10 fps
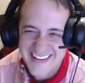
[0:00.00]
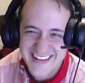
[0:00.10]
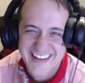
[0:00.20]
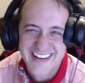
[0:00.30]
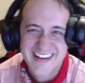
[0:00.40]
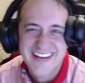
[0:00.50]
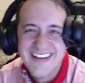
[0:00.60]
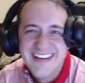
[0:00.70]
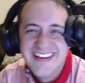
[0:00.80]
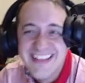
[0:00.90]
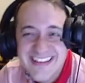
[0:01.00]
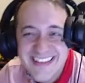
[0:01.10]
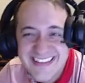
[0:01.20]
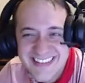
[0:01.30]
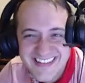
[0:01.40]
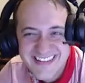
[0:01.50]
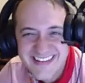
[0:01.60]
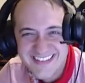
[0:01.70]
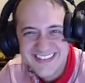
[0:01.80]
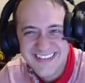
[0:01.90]
B,
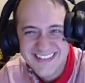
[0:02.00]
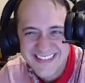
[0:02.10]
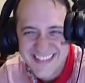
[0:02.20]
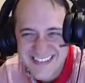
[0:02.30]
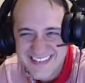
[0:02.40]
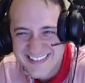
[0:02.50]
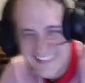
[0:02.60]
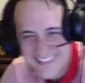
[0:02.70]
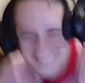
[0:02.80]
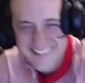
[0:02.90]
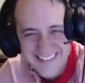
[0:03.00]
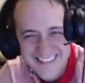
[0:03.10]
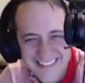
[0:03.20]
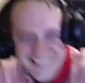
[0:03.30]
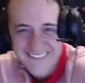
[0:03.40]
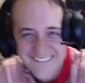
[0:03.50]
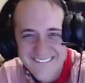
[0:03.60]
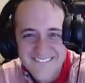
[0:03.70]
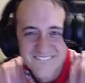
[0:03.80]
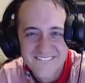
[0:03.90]
also, adding 4 golds to
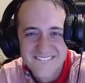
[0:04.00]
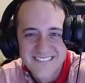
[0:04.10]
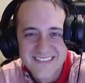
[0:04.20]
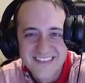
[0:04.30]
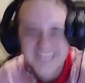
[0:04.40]
your deck on turn